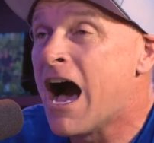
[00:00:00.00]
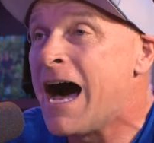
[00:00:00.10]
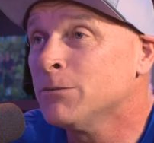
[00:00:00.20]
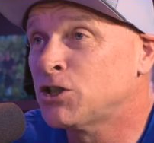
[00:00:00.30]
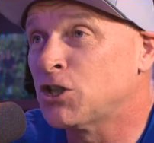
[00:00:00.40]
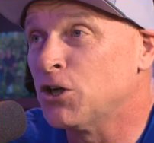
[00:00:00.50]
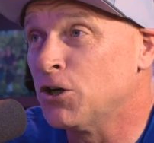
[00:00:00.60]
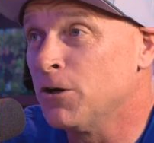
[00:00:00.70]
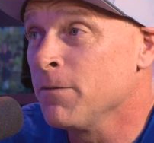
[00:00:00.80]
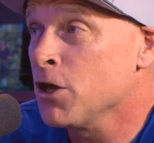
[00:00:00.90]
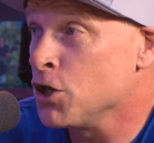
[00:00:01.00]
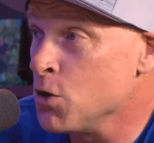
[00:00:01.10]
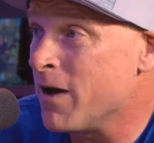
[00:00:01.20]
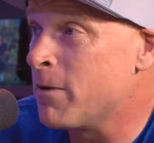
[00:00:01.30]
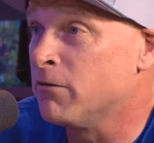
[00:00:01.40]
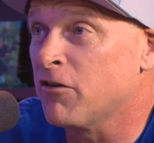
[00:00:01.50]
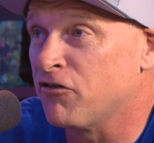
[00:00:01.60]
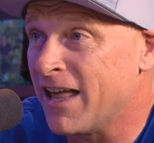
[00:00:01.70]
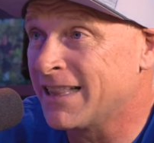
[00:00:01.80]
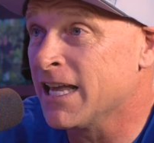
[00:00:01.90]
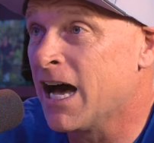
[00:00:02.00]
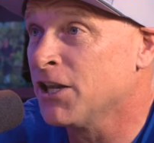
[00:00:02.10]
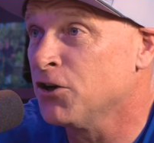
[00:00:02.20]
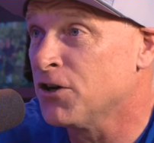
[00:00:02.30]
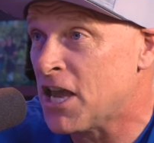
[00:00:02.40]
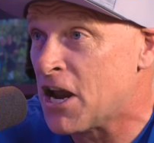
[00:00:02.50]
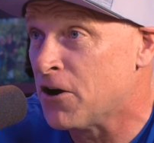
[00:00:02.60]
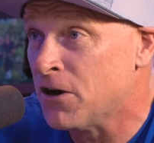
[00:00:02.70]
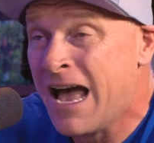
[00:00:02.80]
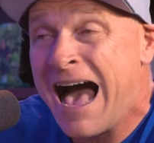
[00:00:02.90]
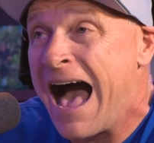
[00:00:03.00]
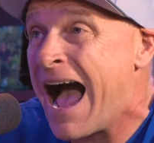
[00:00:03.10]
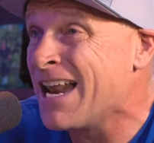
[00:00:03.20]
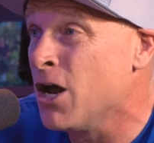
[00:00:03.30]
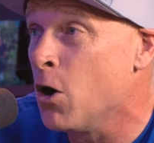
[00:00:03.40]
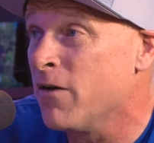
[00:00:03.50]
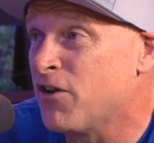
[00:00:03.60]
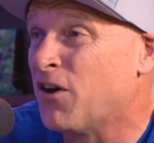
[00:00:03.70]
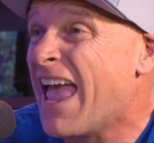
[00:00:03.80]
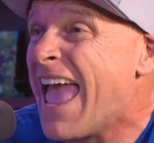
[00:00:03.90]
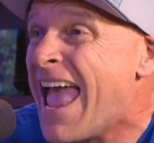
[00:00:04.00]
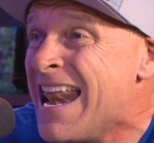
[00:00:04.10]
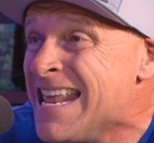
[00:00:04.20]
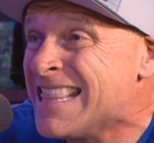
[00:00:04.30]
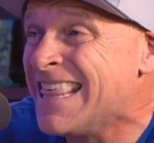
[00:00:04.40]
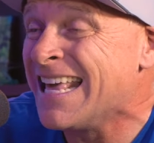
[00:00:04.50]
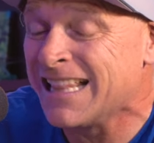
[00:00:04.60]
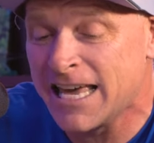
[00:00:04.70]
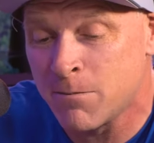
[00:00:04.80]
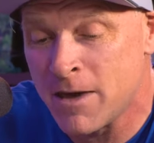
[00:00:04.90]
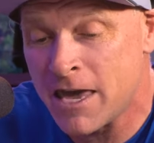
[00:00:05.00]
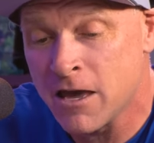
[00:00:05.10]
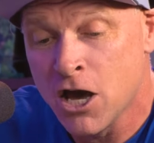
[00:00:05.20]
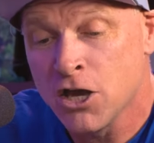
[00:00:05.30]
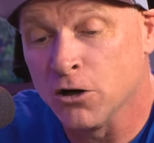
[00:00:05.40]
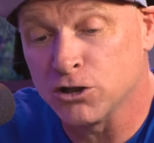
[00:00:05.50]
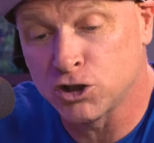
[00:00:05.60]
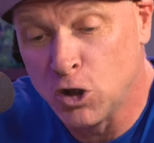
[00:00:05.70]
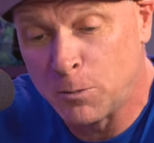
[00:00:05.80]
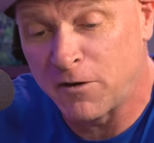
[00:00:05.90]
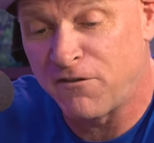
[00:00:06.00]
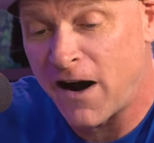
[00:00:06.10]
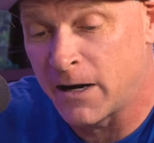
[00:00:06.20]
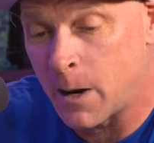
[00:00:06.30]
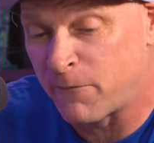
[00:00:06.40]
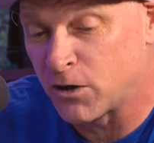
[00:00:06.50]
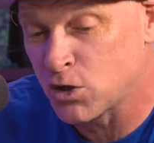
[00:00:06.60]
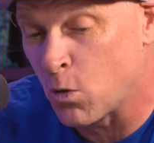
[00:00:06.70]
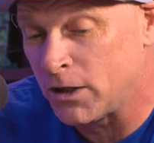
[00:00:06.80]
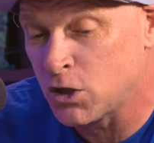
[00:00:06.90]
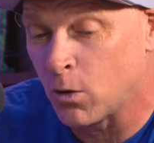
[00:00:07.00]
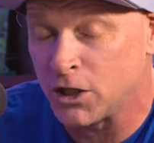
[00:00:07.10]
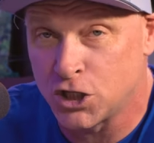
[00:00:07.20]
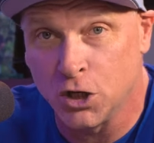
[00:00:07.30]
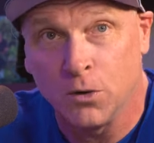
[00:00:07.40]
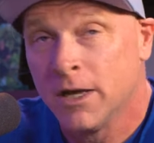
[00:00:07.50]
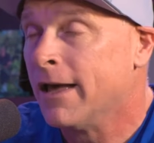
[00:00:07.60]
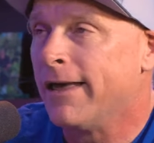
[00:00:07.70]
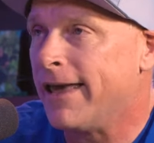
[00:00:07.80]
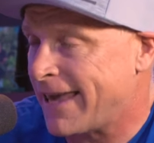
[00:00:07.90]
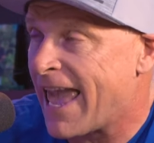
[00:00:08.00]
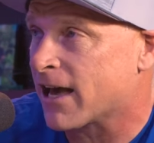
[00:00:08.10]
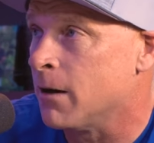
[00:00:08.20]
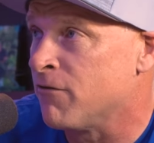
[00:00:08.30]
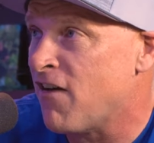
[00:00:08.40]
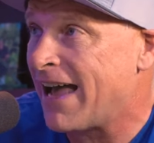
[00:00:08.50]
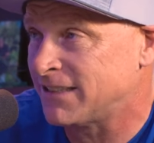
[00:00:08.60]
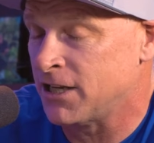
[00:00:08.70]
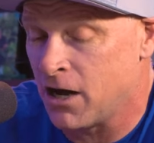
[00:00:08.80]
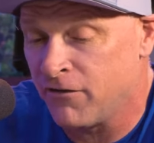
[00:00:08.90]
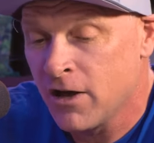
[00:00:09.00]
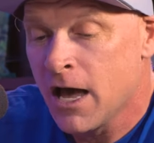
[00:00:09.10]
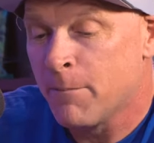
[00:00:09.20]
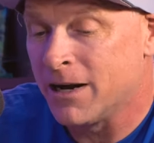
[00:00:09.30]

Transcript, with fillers: I'm sure you have been reflecting on your year. I know if you're anything like me, you're super fired up for 2022 it can't come fast enough.